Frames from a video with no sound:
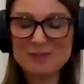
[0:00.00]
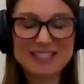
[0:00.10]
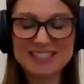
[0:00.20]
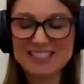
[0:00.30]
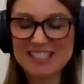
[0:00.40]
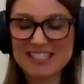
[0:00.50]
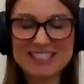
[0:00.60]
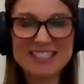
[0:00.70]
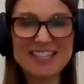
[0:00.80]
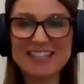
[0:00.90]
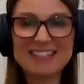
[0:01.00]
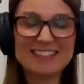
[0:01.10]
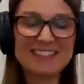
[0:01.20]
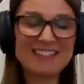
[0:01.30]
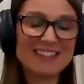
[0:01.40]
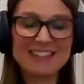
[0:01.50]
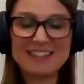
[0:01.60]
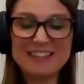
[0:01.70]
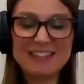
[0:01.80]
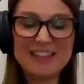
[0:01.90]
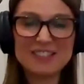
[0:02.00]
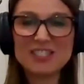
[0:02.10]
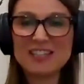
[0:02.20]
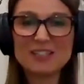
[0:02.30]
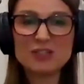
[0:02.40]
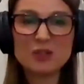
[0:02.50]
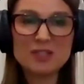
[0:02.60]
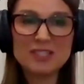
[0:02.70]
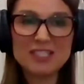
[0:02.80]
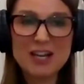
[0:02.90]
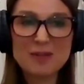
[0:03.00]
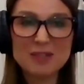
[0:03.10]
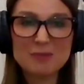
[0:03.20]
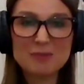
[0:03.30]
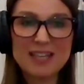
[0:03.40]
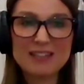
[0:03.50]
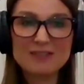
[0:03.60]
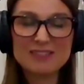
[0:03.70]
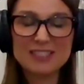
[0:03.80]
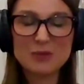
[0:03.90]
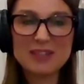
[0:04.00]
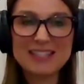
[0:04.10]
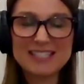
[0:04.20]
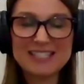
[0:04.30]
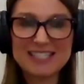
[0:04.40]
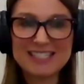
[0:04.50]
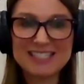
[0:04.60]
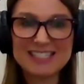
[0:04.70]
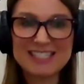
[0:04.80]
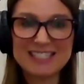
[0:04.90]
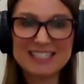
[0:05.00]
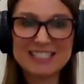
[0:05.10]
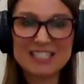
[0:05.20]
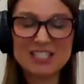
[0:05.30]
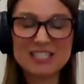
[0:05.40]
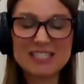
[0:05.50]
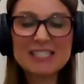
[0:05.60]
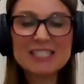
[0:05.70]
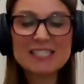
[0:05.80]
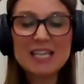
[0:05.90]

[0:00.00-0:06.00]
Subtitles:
them, but they change all the time compared, with the seasons and the conditions.